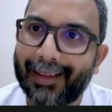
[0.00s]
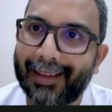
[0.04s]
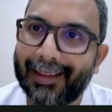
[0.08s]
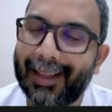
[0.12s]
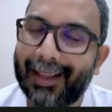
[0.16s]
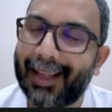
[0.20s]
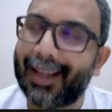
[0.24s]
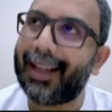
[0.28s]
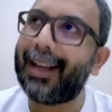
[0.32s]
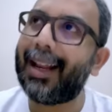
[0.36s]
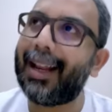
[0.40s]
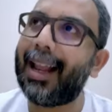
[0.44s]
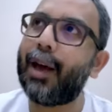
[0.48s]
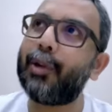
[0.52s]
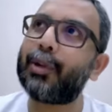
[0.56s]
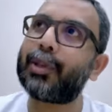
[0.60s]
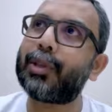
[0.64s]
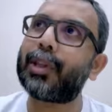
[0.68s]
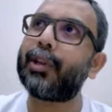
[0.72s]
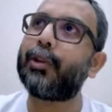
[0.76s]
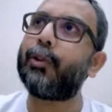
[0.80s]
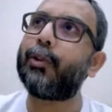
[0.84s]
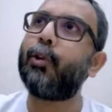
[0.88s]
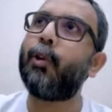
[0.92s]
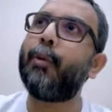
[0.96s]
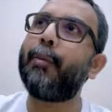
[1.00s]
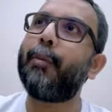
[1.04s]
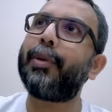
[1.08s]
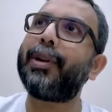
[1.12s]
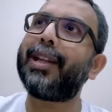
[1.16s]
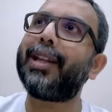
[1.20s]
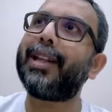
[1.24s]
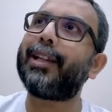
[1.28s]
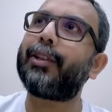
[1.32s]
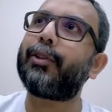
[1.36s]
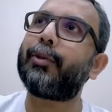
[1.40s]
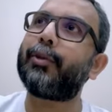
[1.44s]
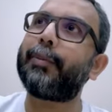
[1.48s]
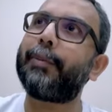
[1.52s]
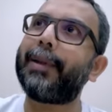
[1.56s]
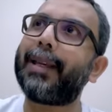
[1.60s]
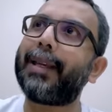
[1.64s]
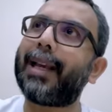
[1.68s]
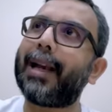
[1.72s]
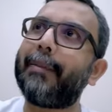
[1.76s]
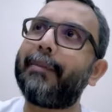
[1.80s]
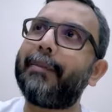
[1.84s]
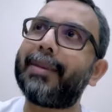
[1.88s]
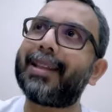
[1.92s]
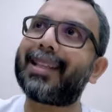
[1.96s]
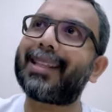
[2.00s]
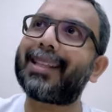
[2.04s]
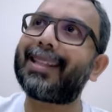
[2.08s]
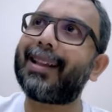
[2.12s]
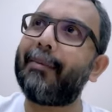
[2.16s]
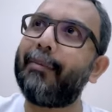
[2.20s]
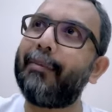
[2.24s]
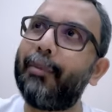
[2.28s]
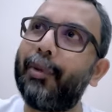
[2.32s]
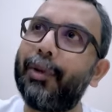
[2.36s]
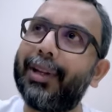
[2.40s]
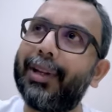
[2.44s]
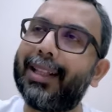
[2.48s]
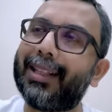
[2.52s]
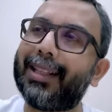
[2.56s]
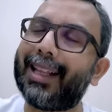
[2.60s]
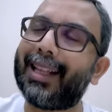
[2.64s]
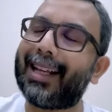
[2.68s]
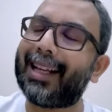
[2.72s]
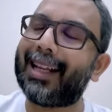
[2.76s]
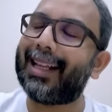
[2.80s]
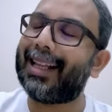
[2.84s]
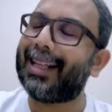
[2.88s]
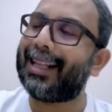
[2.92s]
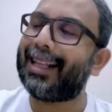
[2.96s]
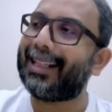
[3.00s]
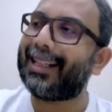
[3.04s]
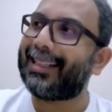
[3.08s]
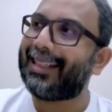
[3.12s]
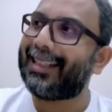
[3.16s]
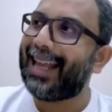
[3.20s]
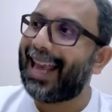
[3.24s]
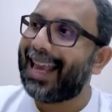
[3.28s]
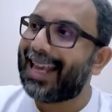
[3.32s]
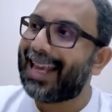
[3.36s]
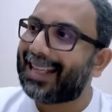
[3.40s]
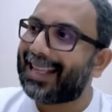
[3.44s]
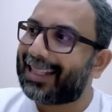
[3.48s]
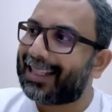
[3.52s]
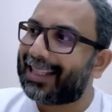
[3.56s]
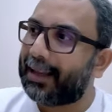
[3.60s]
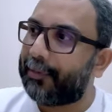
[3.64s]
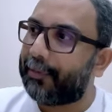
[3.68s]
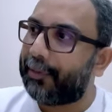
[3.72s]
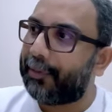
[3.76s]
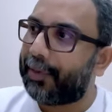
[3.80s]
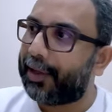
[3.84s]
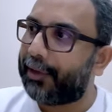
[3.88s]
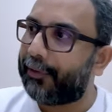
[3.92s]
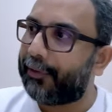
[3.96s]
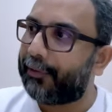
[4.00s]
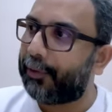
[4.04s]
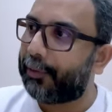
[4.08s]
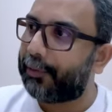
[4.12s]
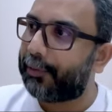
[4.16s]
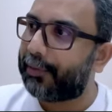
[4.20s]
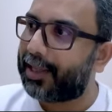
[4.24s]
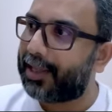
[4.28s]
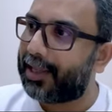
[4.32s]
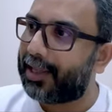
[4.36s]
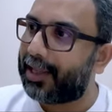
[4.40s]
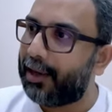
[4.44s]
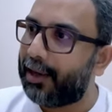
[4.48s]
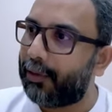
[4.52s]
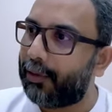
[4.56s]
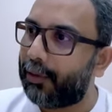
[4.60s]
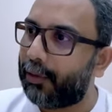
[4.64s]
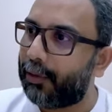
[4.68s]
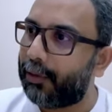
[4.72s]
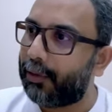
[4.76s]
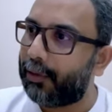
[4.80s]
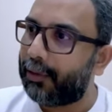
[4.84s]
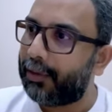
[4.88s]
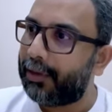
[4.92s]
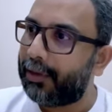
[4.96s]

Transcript: that allows a nobody to become a somebody, that takes somebody from zero